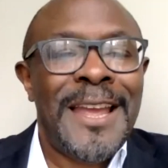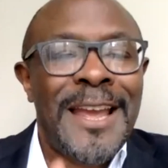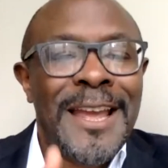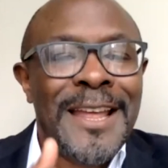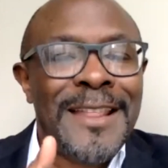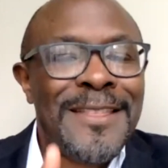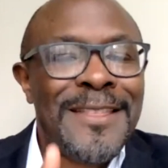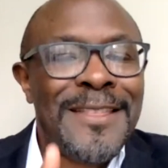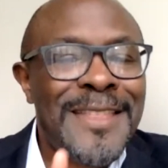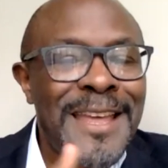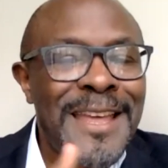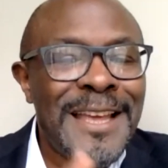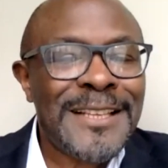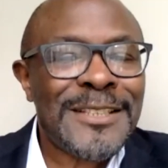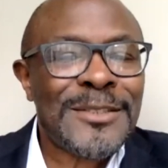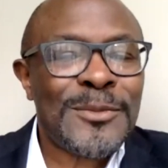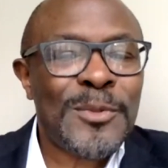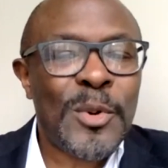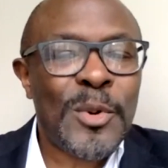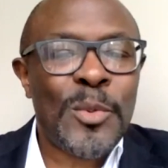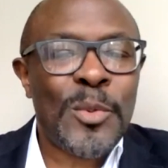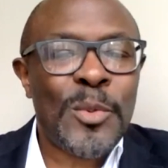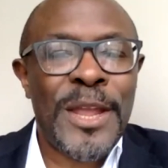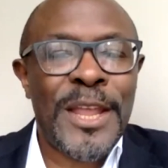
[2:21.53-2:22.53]
And that's
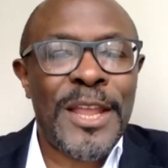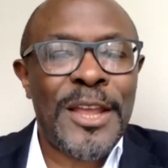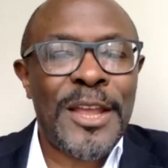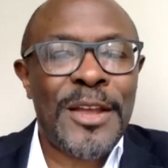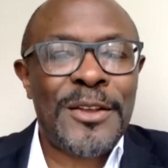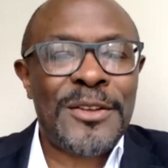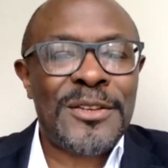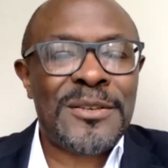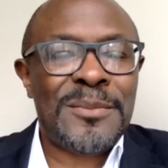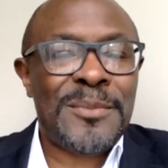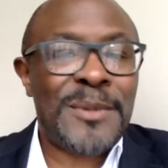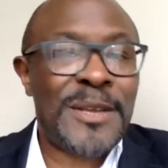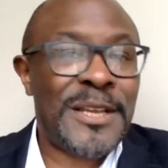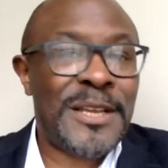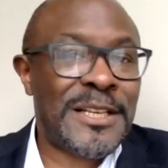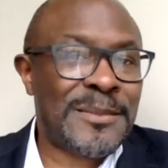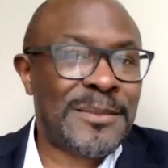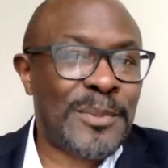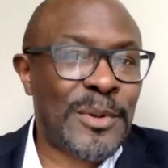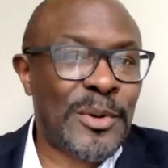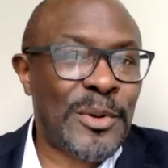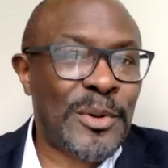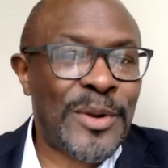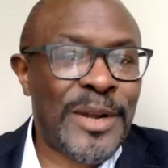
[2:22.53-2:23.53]
what we're going to be
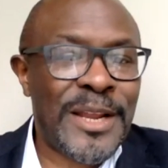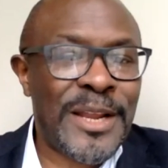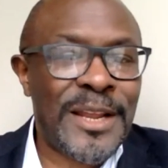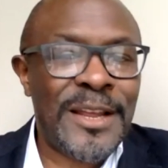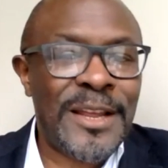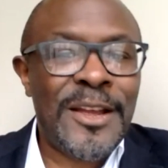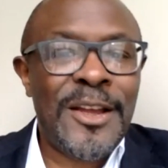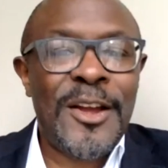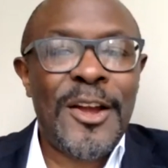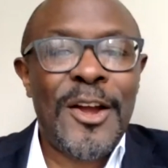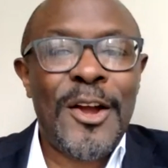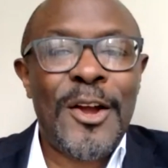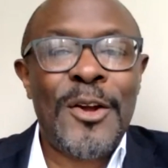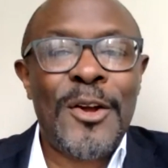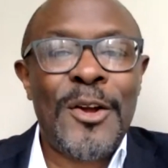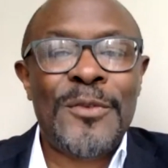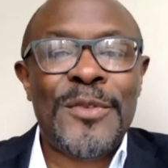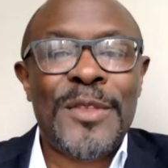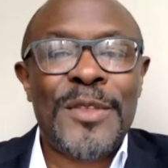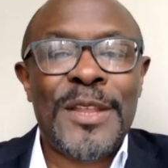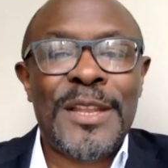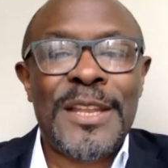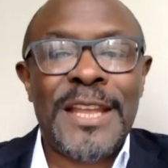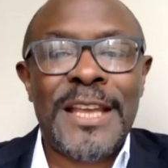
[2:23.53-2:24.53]
exploring over
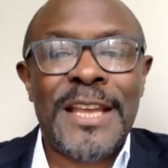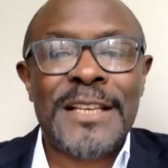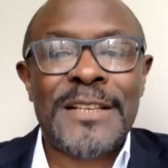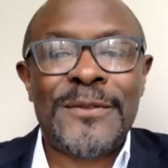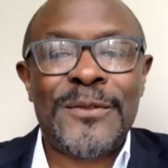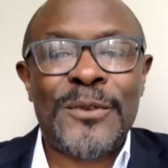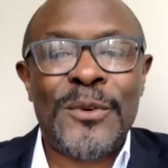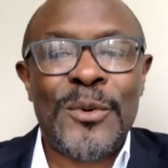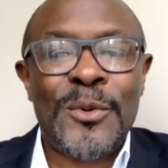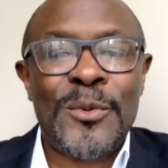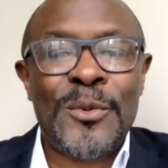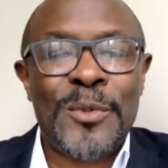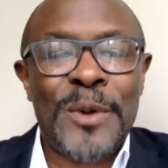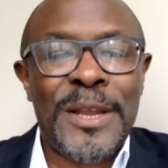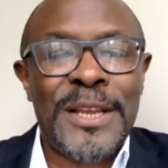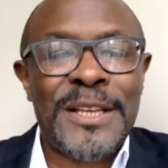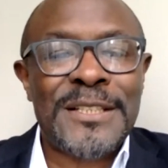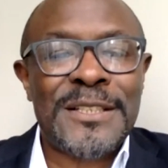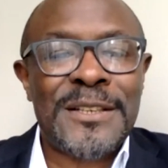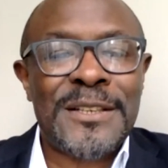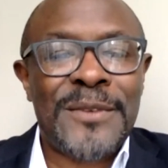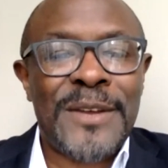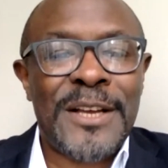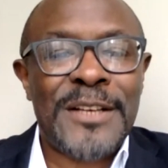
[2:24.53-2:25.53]
the next 4
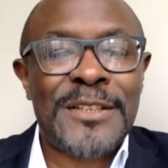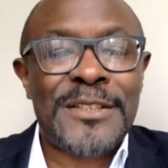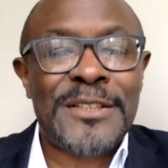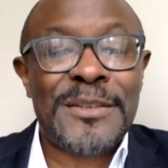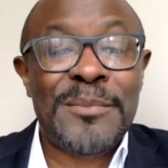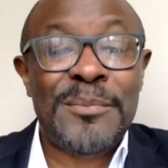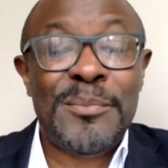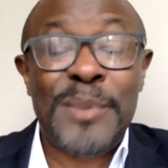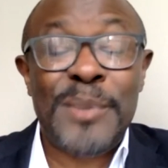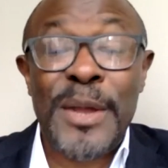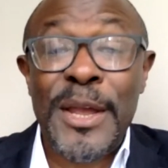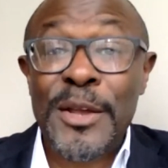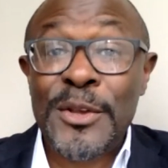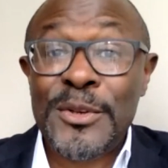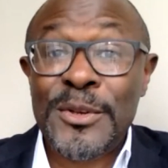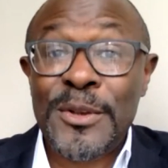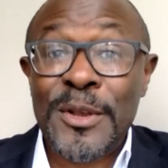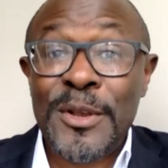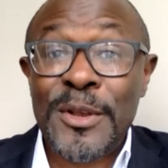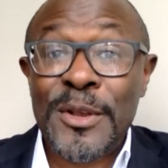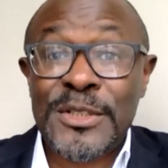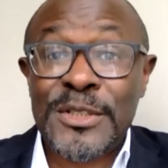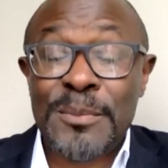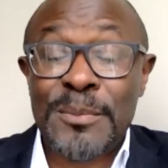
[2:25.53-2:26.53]
weeks of our
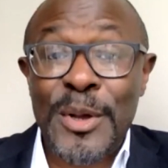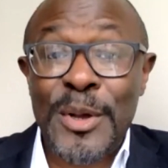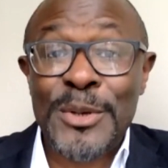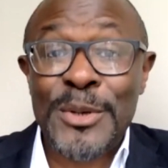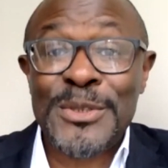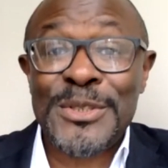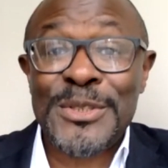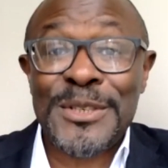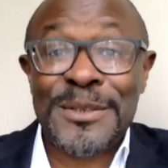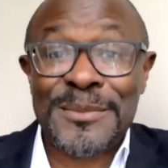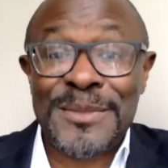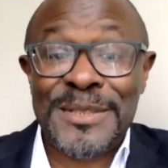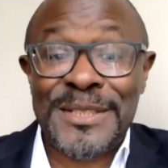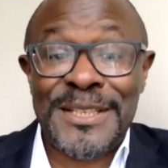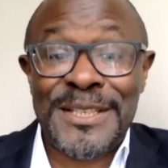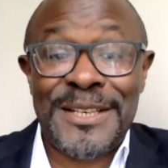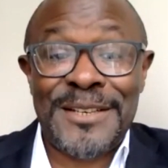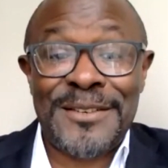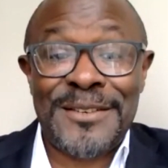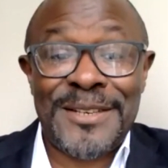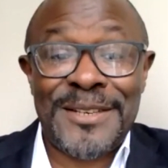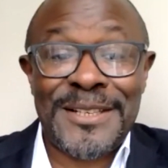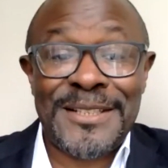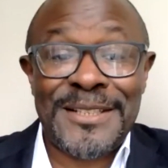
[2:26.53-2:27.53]
symposium
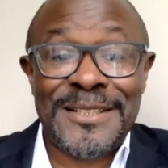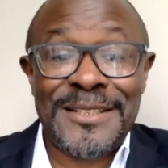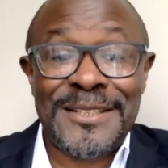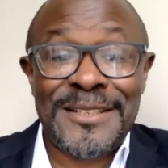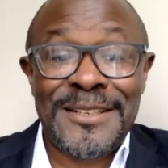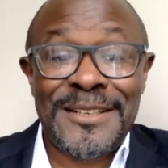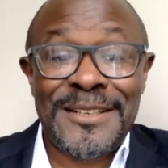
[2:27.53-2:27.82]
series.